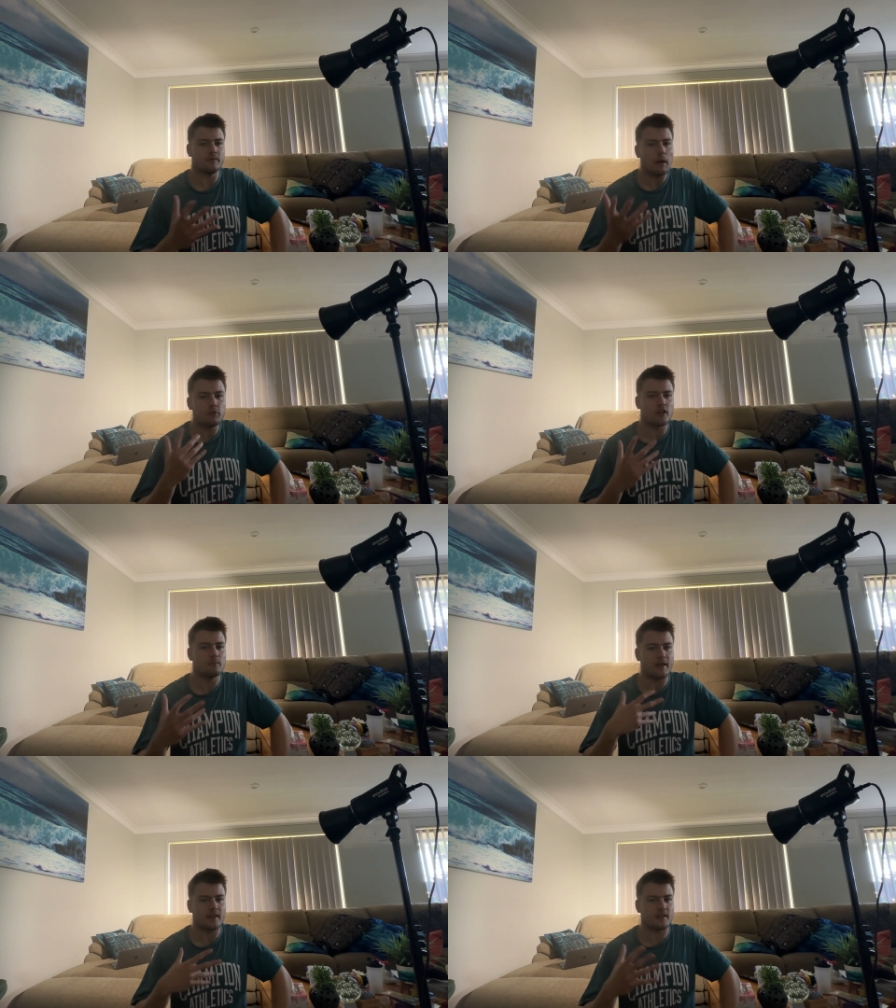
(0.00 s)
I'm trying to
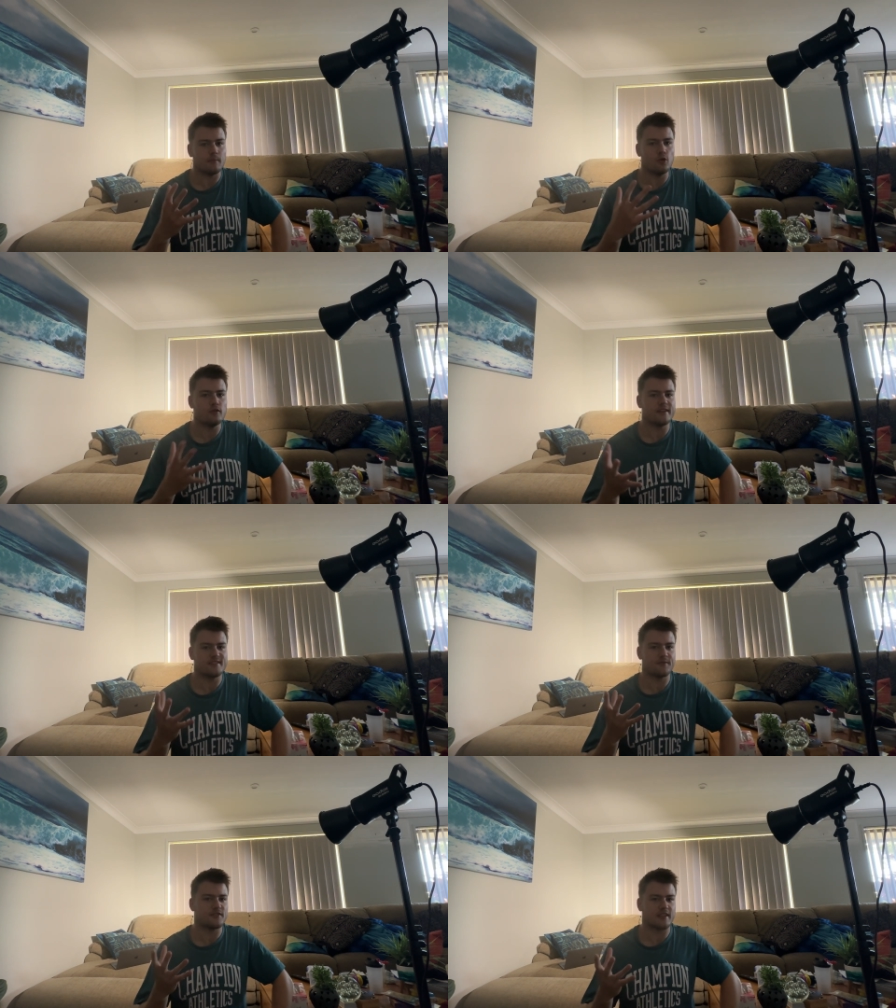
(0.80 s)
make like the mood as
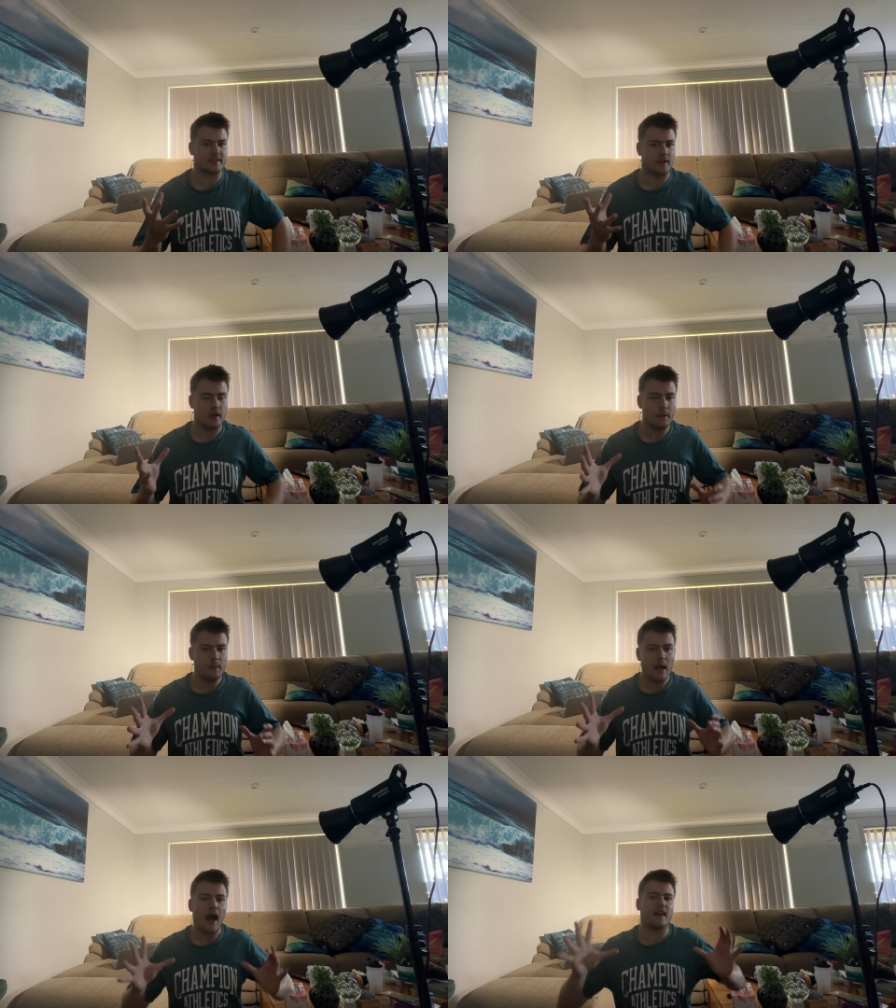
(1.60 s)
if it's like a,
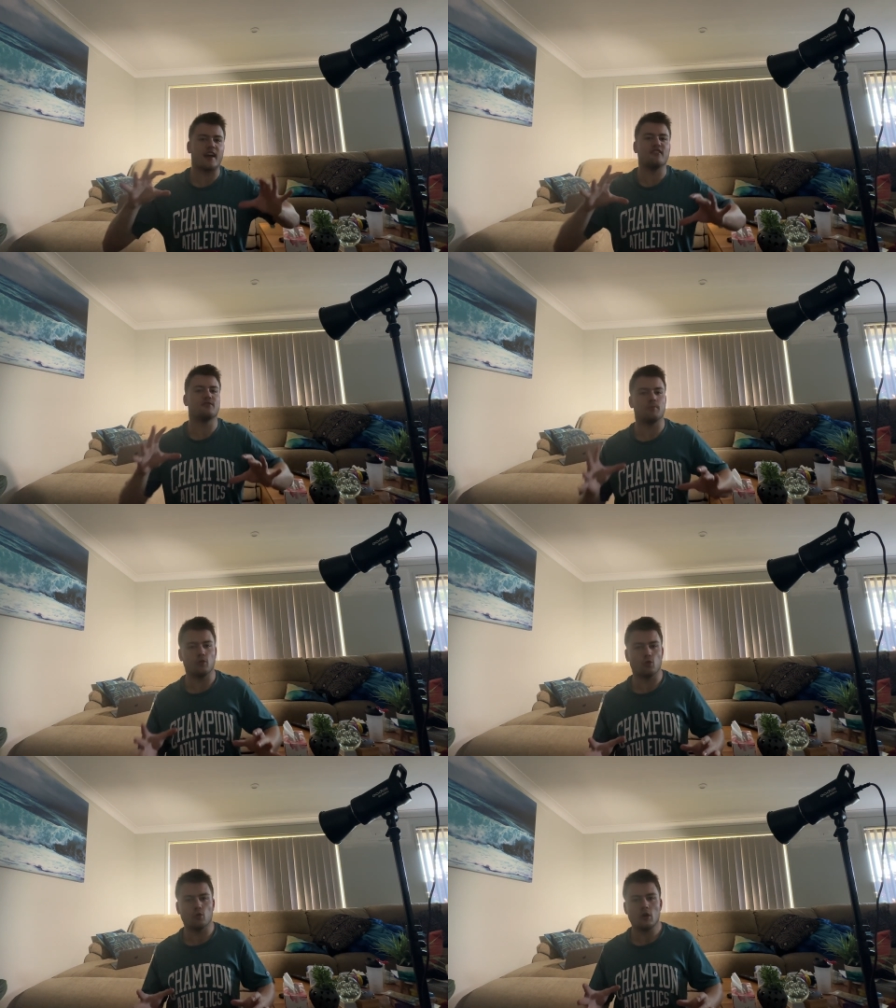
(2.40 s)
a
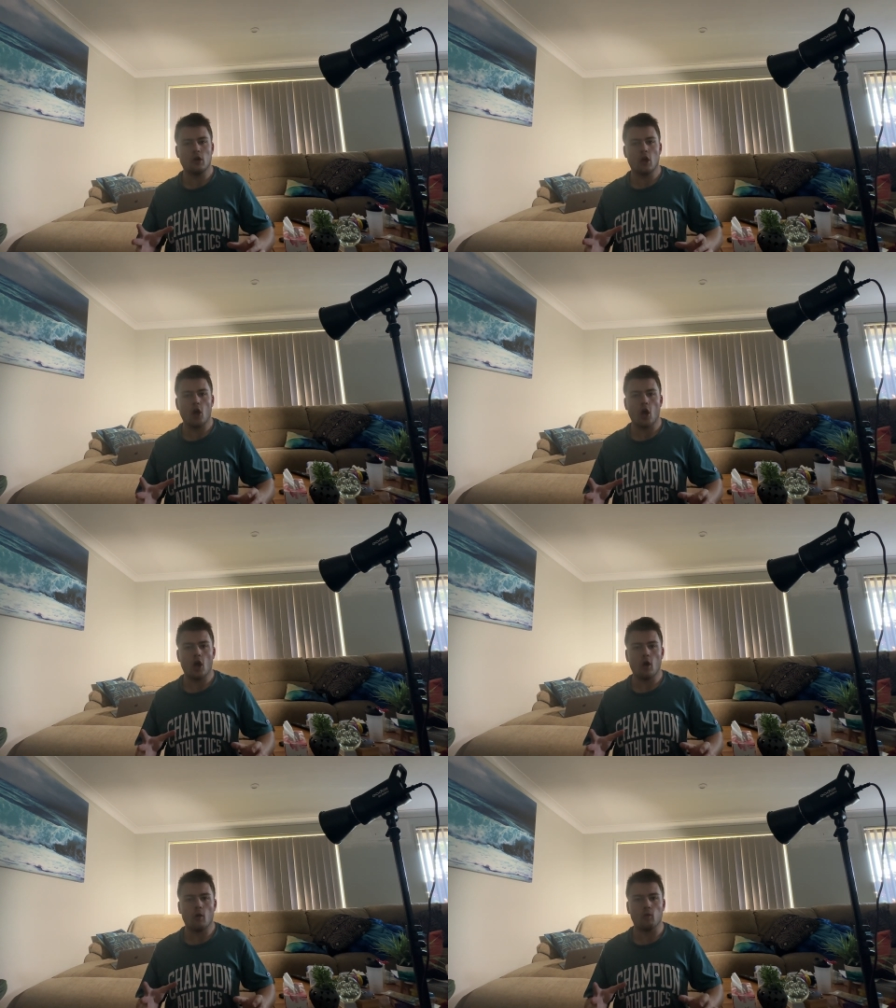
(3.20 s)
comfortable
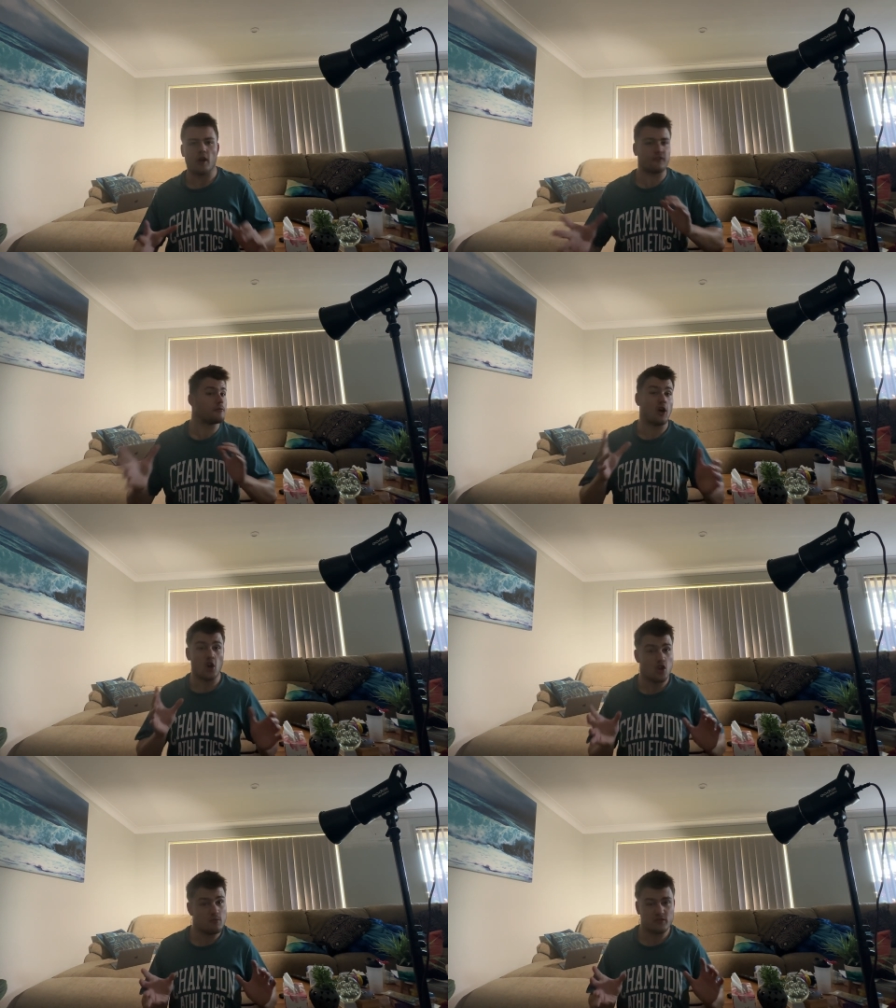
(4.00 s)
work from
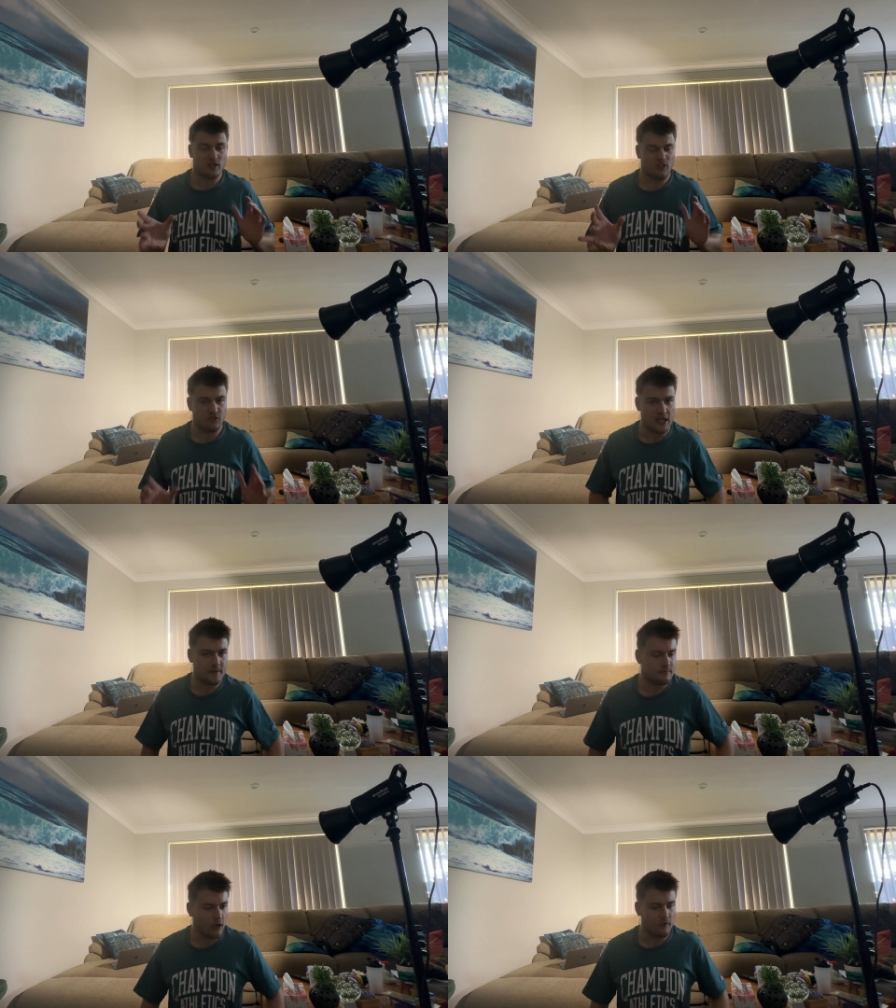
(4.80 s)
home sort of
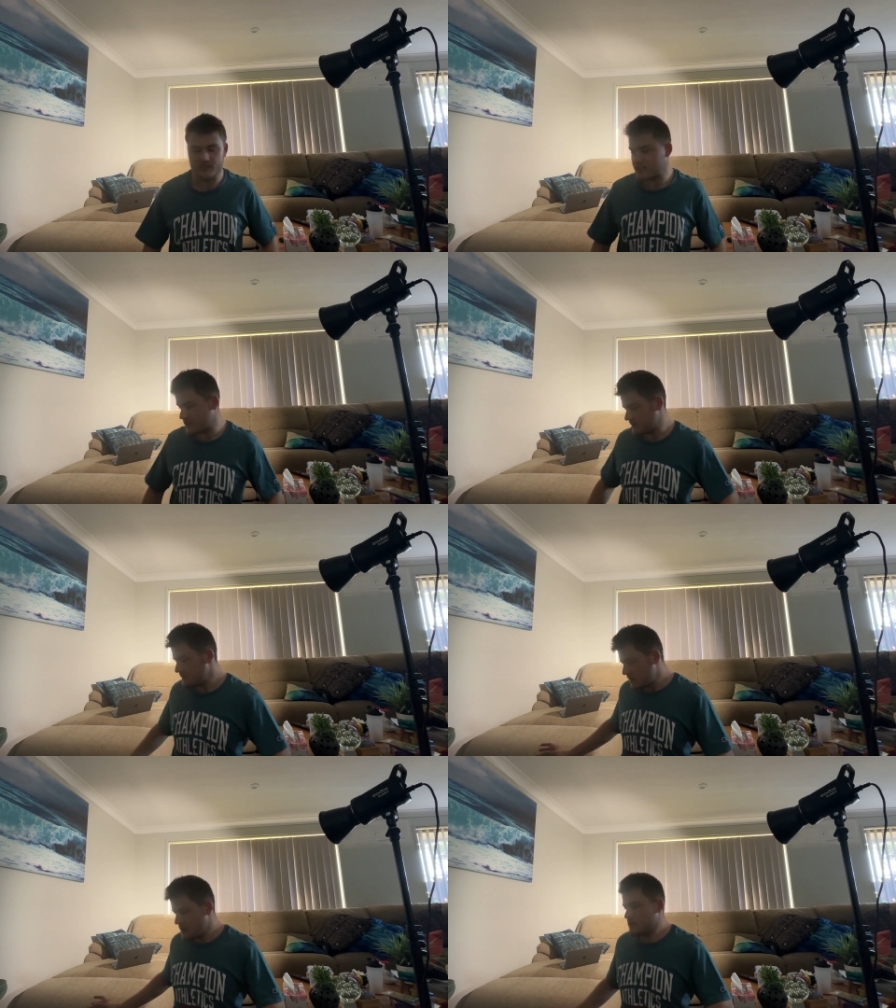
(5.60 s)
thing. Obviously,
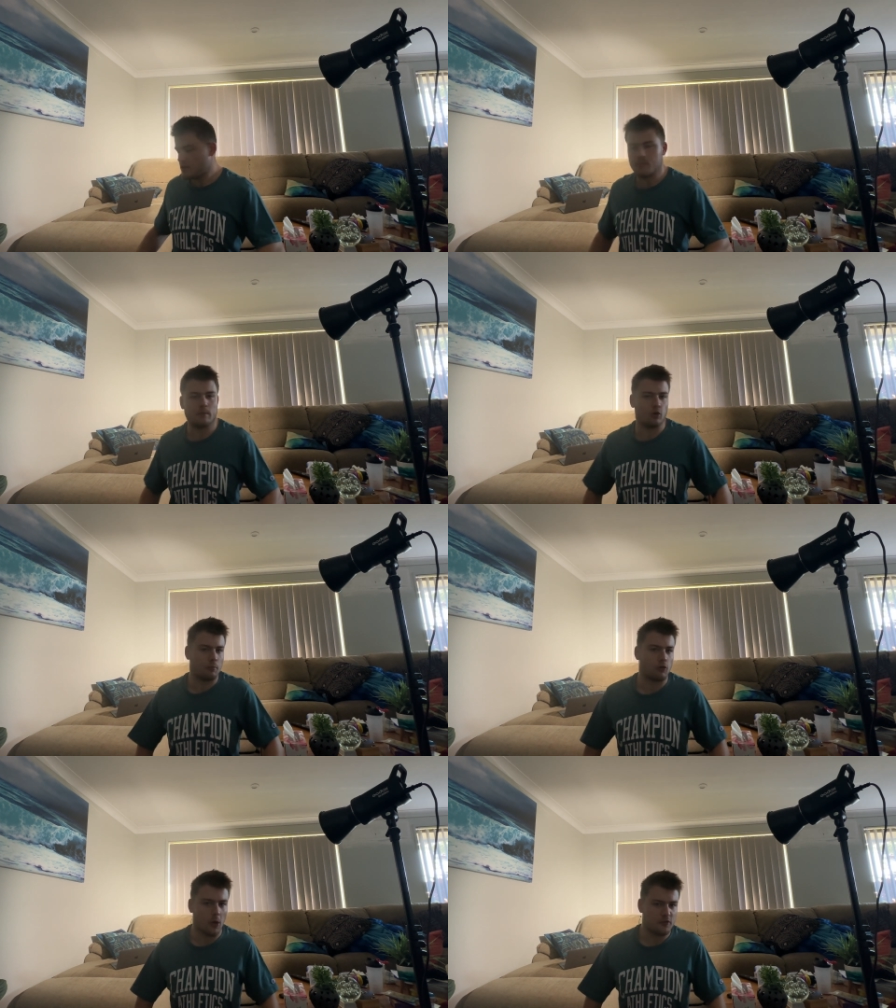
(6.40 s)
a bit more
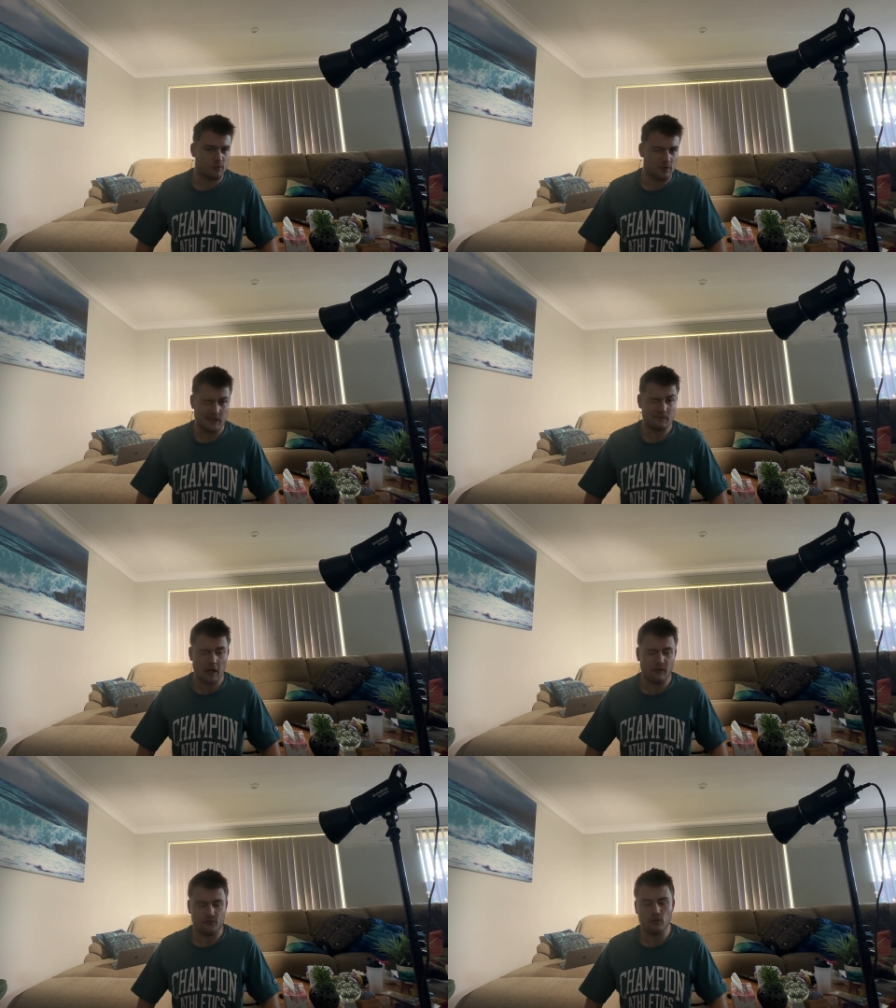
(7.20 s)
props would be
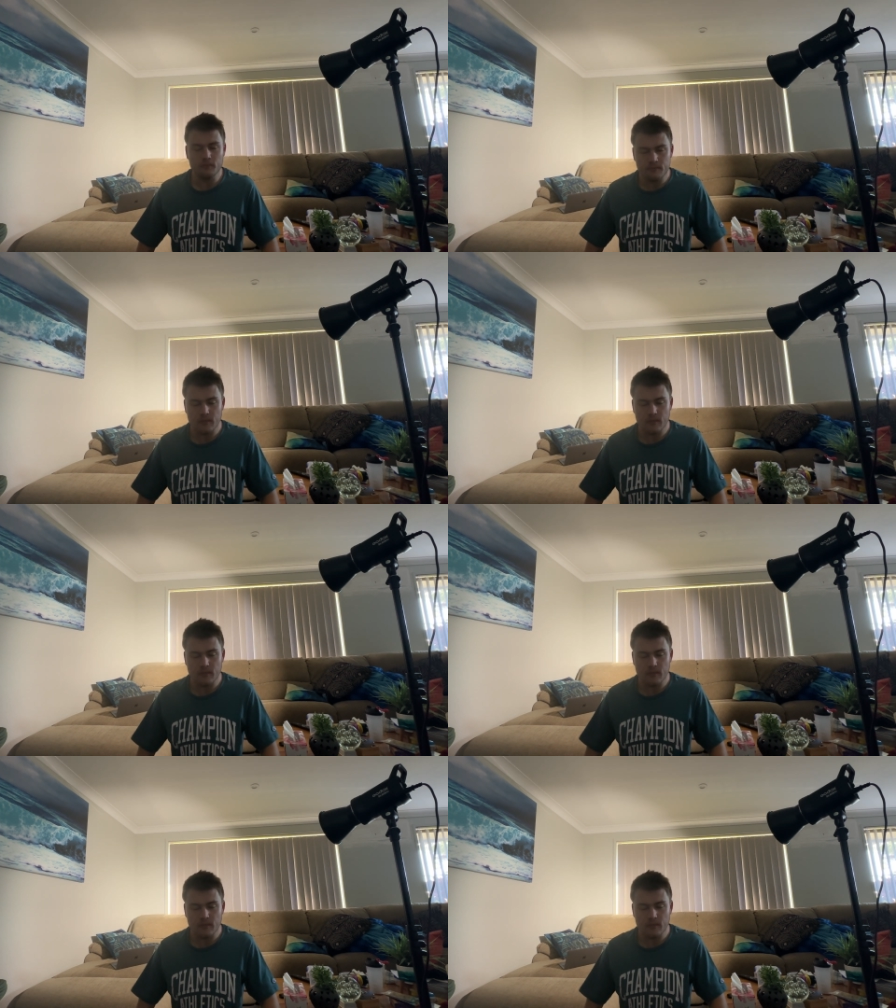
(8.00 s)
helpful.